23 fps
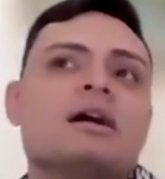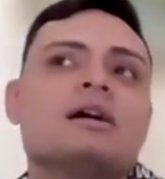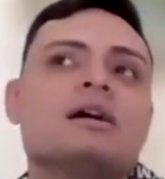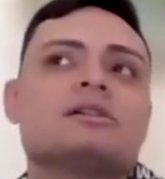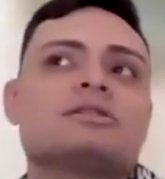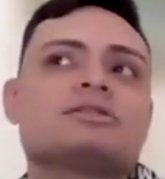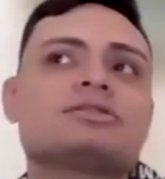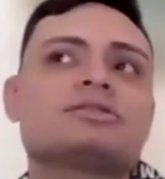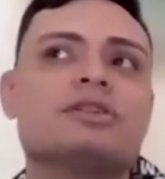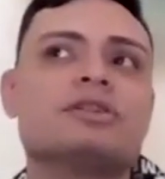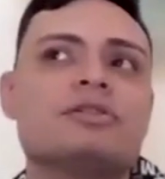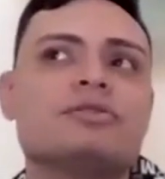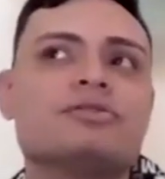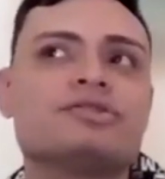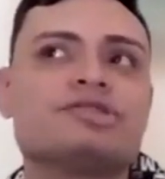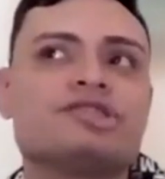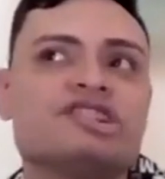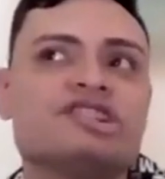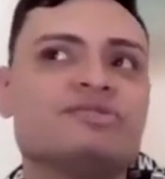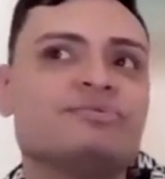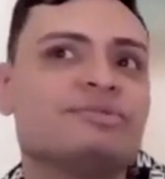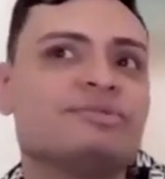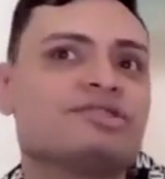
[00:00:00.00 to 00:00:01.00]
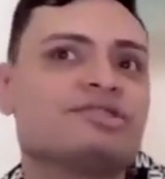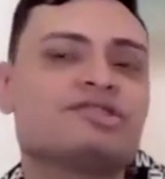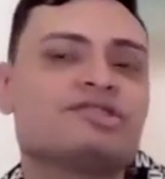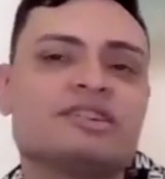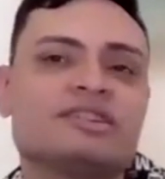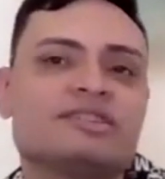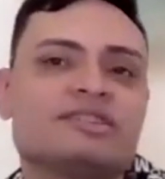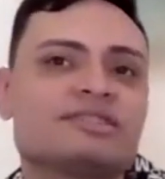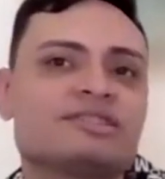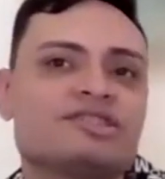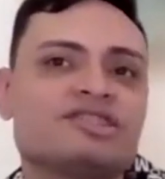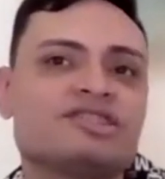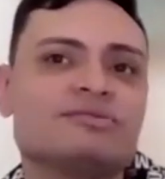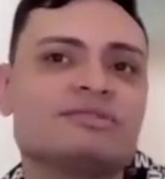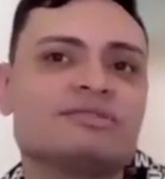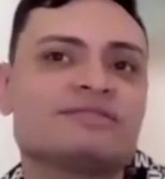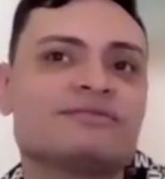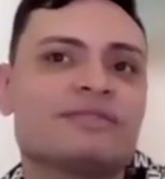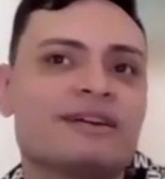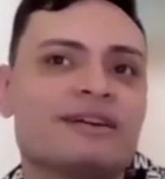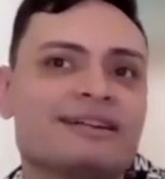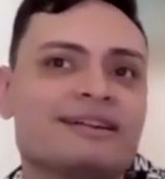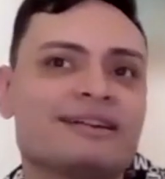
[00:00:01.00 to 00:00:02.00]
So she was just, she was
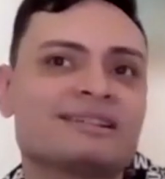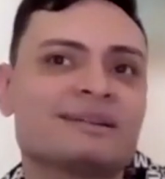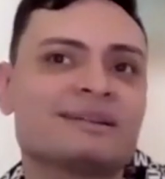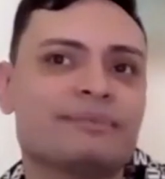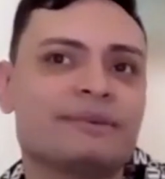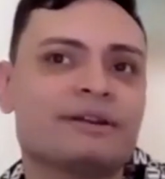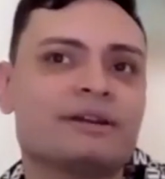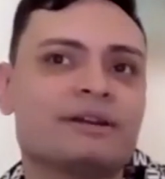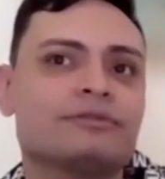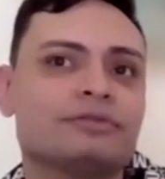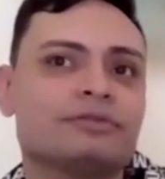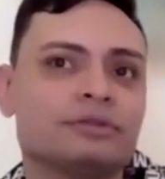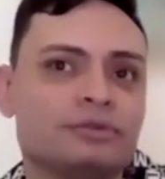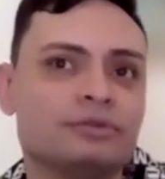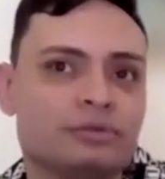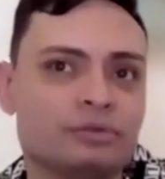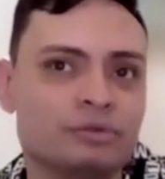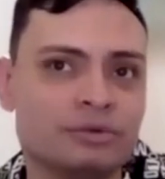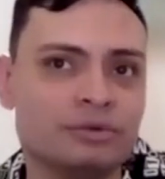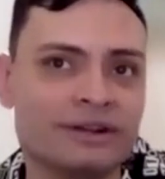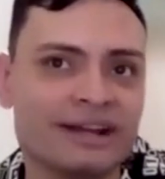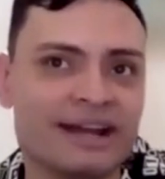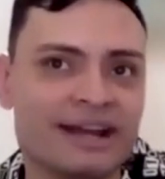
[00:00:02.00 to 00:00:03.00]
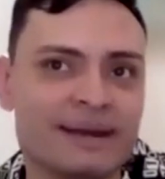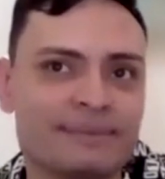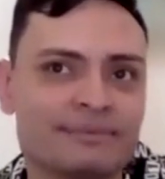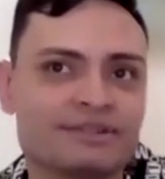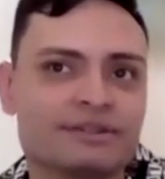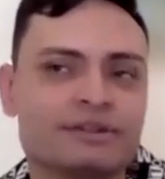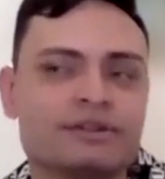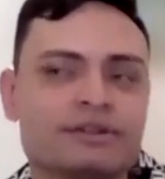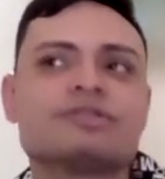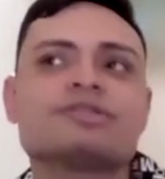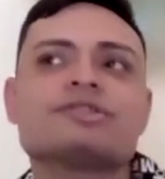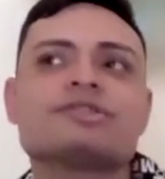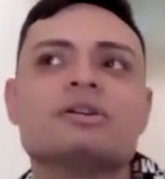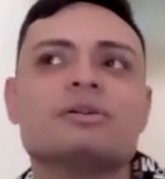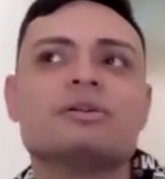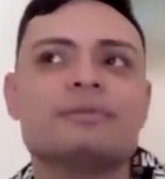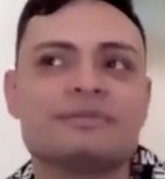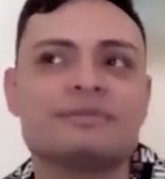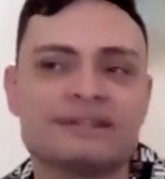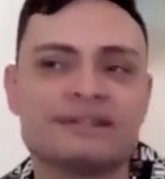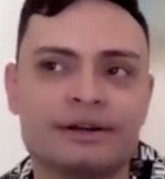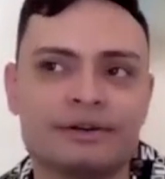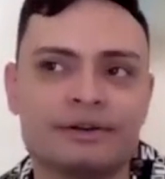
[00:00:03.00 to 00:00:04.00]
very accepting of who came to her
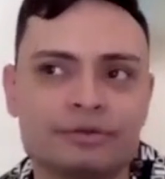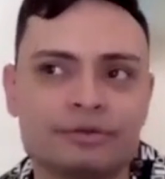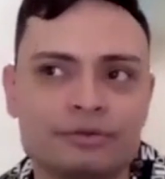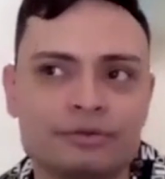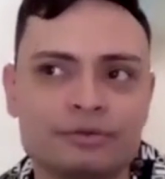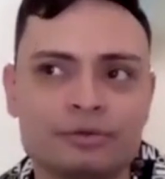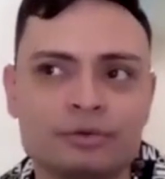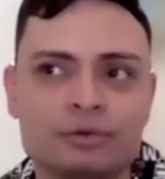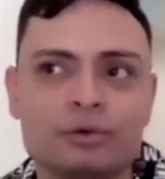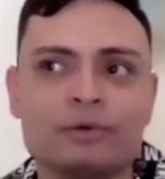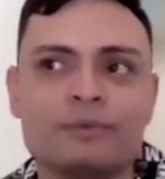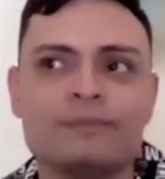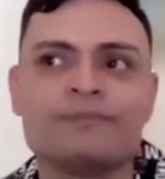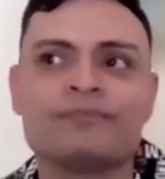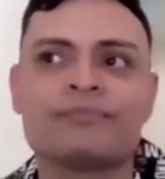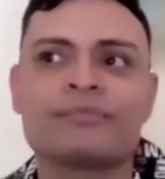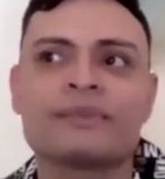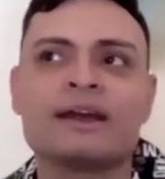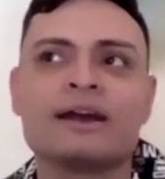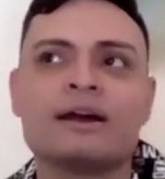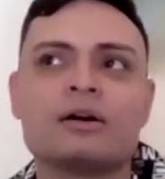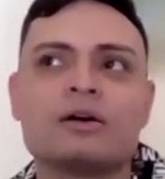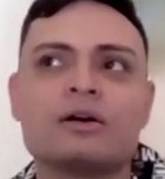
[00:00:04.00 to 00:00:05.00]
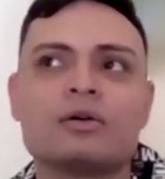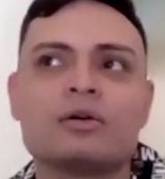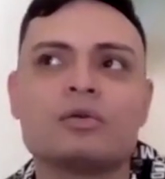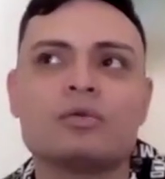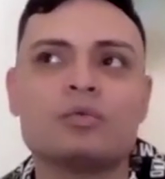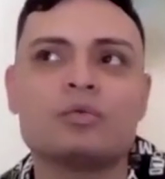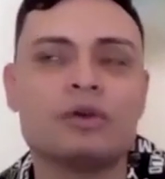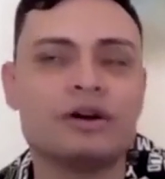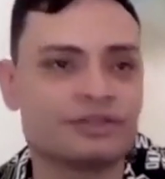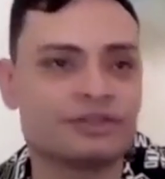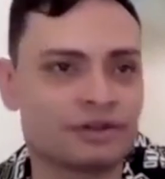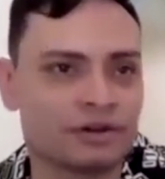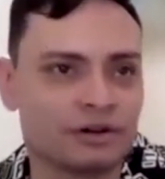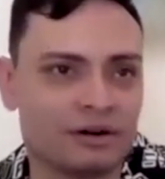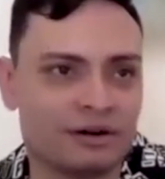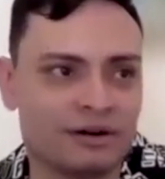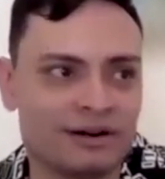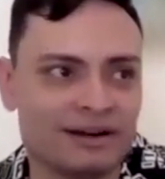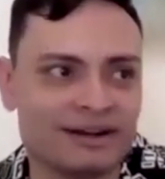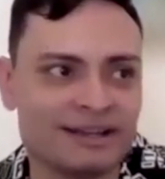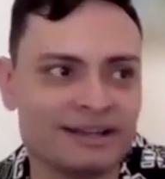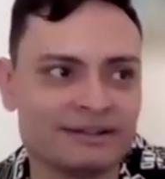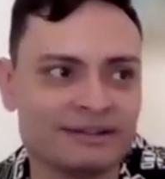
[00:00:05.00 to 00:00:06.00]
shows and who was her
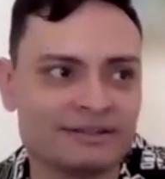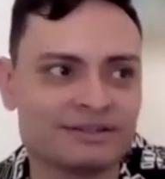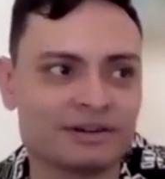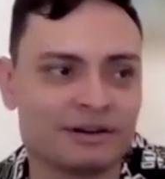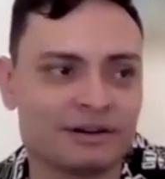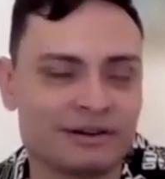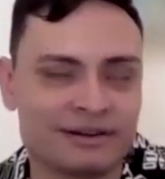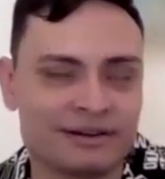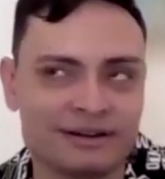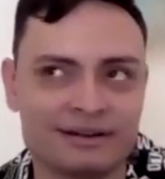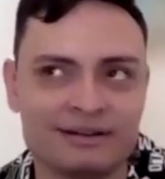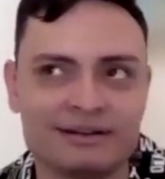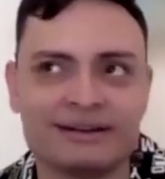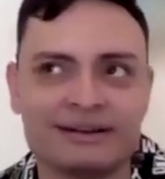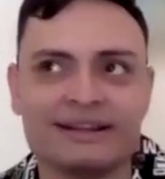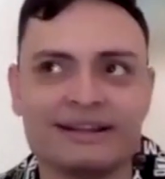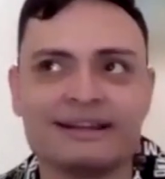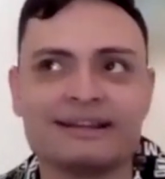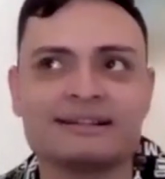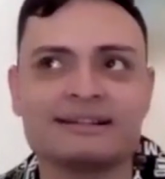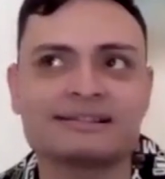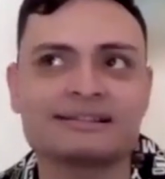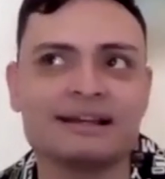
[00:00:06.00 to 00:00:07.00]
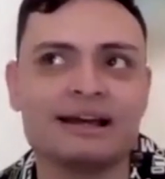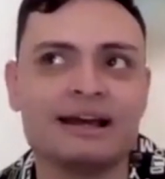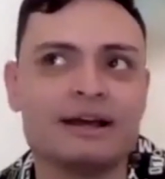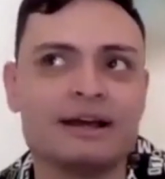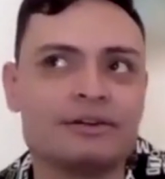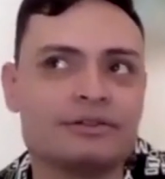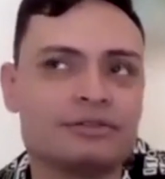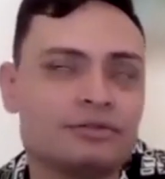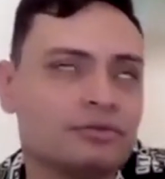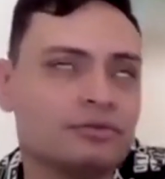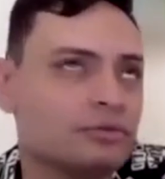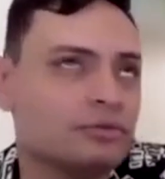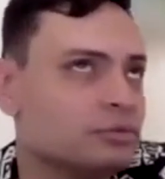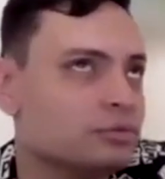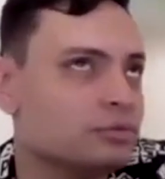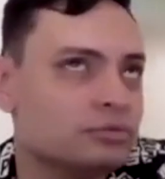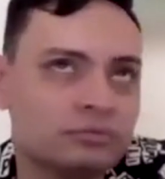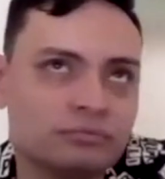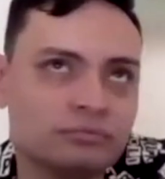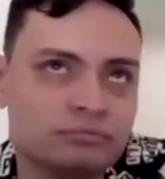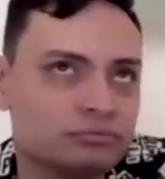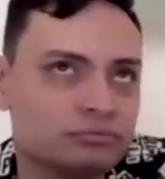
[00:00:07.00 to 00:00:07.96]
audience, target audience, and who,